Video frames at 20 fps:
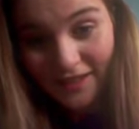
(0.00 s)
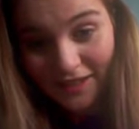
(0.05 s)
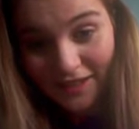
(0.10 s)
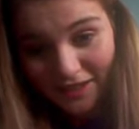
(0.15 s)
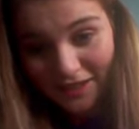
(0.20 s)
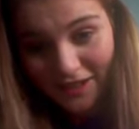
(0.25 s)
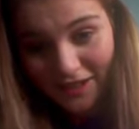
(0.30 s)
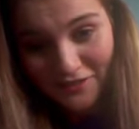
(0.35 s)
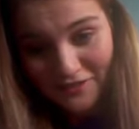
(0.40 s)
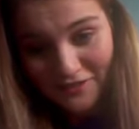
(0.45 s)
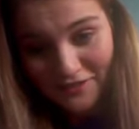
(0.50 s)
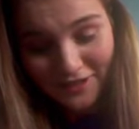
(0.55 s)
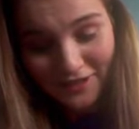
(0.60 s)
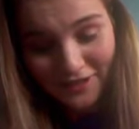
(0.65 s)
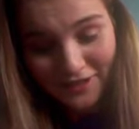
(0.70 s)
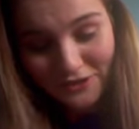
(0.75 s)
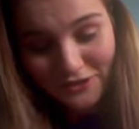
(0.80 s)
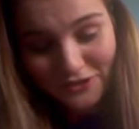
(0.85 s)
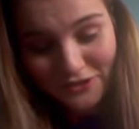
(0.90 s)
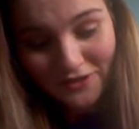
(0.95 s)
Yeah, I
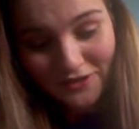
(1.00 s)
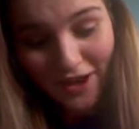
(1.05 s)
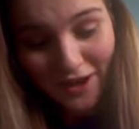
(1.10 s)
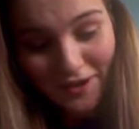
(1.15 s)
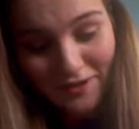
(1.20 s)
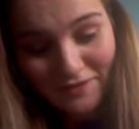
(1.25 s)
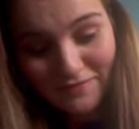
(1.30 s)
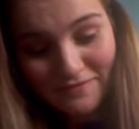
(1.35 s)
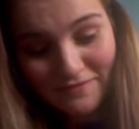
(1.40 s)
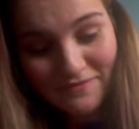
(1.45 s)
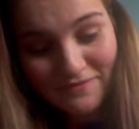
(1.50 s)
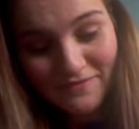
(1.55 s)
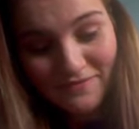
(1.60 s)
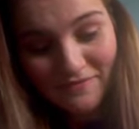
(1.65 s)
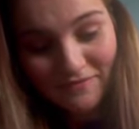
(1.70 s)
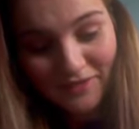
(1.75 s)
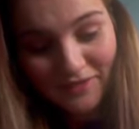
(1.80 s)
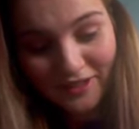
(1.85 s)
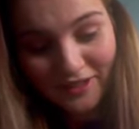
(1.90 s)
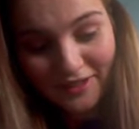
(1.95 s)
really enjoy it. I
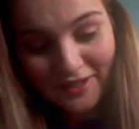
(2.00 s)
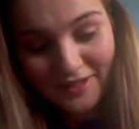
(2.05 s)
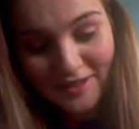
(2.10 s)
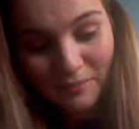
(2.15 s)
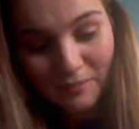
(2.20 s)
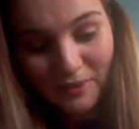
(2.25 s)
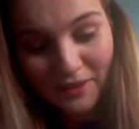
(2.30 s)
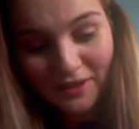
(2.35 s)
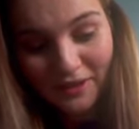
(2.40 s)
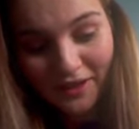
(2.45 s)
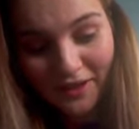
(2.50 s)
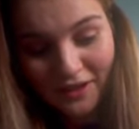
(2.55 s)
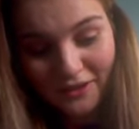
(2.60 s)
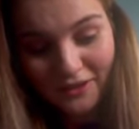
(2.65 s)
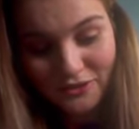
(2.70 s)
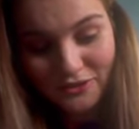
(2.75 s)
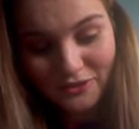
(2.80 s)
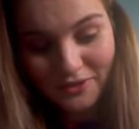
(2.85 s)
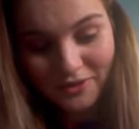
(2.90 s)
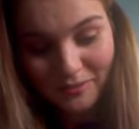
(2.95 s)
think that's the bit that I
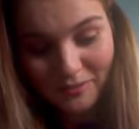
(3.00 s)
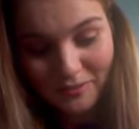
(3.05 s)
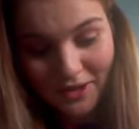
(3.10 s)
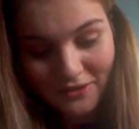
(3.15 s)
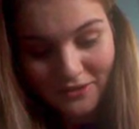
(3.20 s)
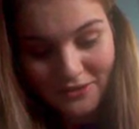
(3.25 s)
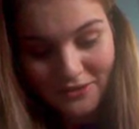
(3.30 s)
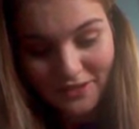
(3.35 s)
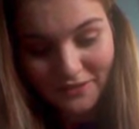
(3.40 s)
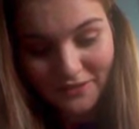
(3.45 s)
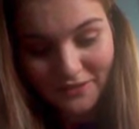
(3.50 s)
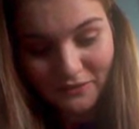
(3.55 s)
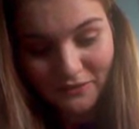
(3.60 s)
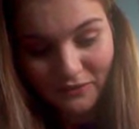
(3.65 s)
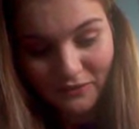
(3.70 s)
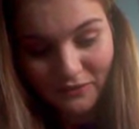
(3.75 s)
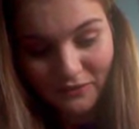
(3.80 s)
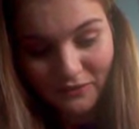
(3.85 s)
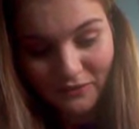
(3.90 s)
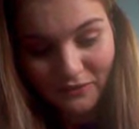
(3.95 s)
enjoy the most is
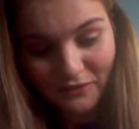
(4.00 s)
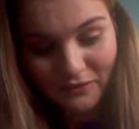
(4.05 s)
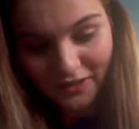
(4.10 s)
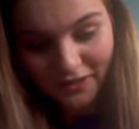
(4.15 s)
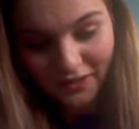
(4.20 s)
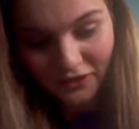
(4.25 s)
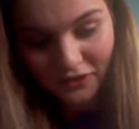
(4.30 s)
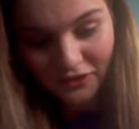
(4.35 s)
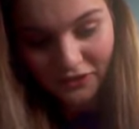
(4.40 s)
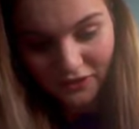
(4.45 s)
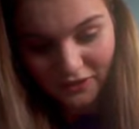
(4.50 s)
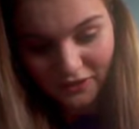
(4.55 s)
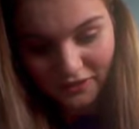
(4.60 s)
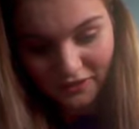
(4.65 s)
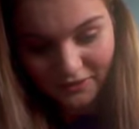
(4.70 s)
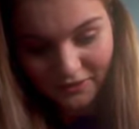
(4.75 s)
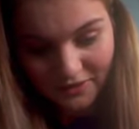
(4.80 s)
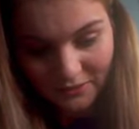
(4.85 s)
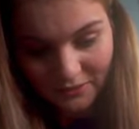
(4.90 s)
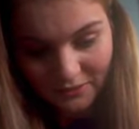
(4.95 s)
finding like new
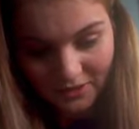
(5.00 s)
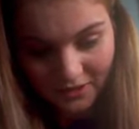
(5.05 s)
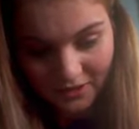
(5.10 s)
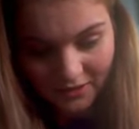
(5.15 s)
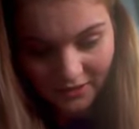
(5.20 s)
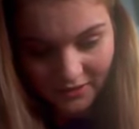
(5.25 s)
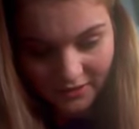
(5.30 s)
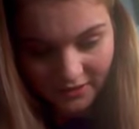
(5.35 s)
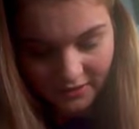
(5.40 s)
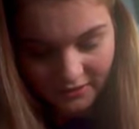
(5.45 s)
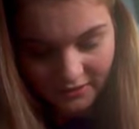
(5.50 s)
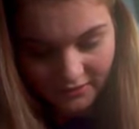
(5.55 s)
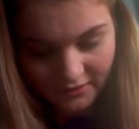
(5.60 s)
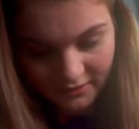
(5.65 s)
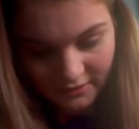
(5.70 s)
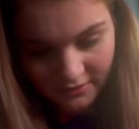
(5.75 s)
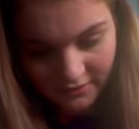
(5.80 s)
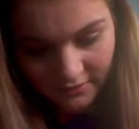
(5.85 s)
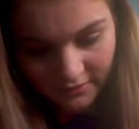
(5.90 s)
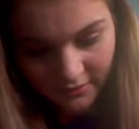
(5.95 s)
things that we can eat
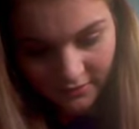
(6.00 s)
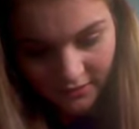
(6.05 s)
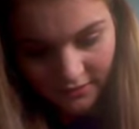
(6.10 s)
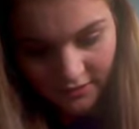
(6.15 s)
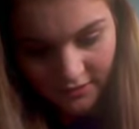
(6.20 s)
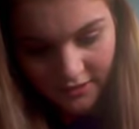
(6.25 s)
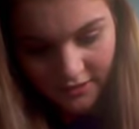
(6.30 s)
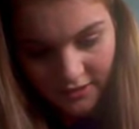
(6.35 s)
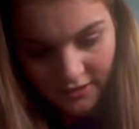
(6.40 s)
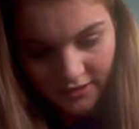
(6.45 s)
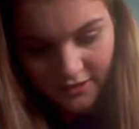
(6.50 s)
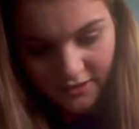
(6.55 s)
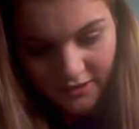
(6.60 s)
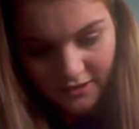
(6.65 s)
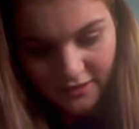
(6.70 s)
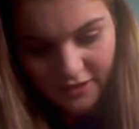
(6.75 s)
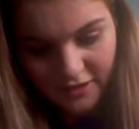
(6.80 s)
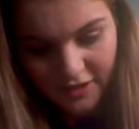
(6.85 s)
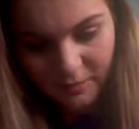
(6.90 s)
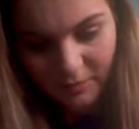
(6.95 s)
and
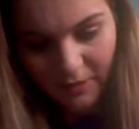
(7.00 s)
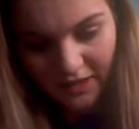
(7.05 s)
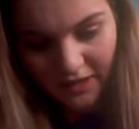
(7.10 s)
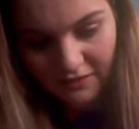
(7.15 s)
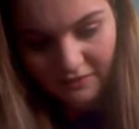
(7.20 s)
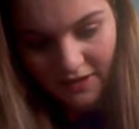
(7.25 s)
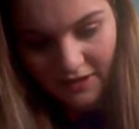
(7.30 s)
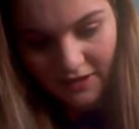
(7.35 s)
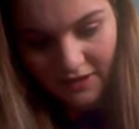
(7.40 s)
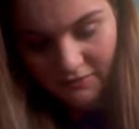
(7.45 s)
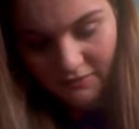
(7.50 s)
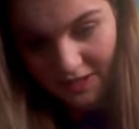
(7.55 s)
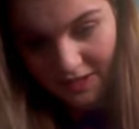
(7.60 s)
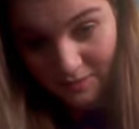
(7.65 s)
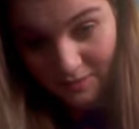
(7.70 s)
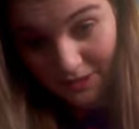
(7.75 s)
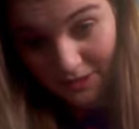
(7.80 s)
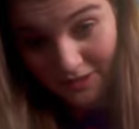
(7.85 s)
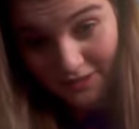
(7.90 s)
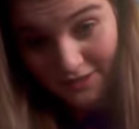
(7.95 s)
just playing around with
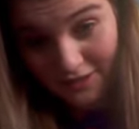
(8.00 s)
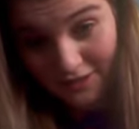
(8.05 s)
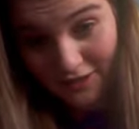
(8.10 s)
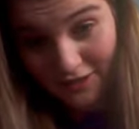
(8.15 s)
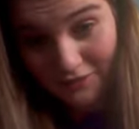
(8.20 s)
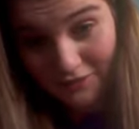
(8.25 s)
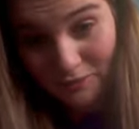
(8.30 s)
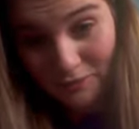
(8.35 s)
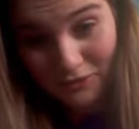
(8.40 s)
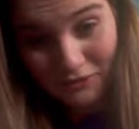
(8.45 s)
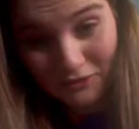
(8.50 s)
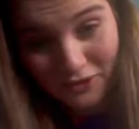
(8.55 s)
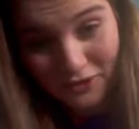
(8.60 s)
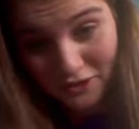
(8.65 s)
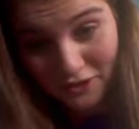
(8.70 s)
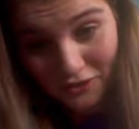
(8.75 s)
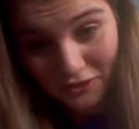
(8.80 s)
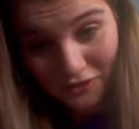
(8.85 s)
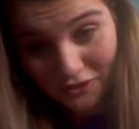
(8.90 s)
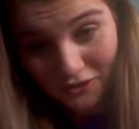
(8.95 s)
recipes and stuff. And before I
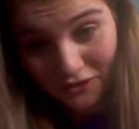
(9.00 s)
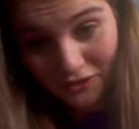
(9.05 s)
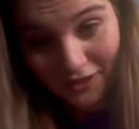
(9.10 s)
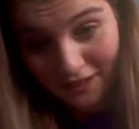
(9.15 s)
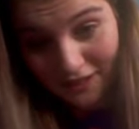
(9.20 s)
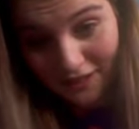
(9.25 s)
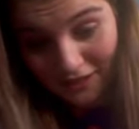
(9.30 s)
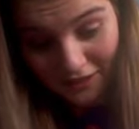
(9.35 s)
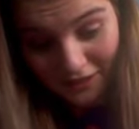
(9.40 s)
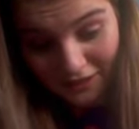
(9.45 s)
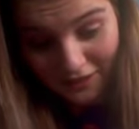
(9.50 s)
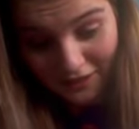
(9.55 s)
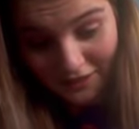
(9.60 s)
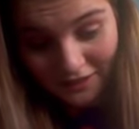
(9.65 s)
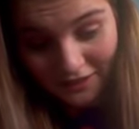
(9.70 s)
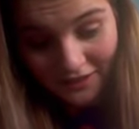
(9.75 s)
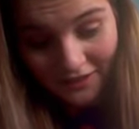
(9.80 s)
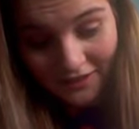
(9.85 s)
couldn't cook anything,